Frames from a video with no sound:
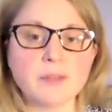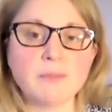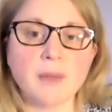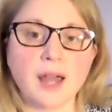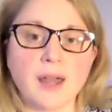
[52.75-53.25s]

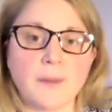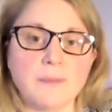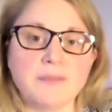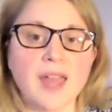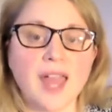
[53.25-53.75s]
But I
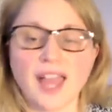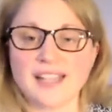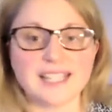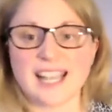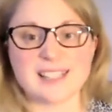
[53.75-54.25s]

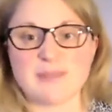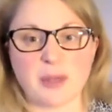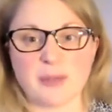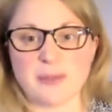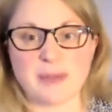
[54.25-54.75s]
didn't let it
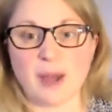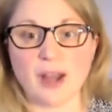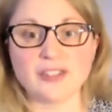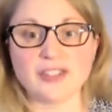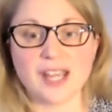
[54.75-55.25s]
bother me
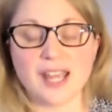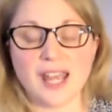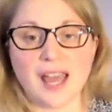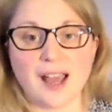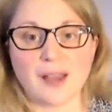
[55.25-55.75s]
much.
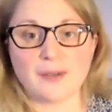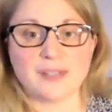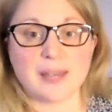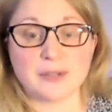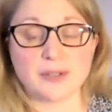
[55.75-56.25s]
I was
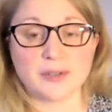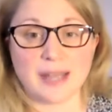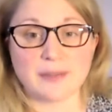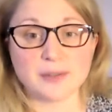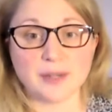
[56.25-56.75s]
able to
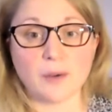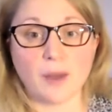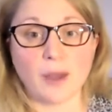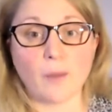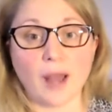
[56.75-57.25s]
adapt to it
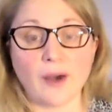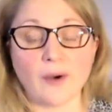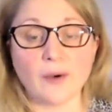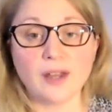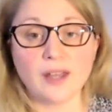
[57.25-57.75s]
quite well.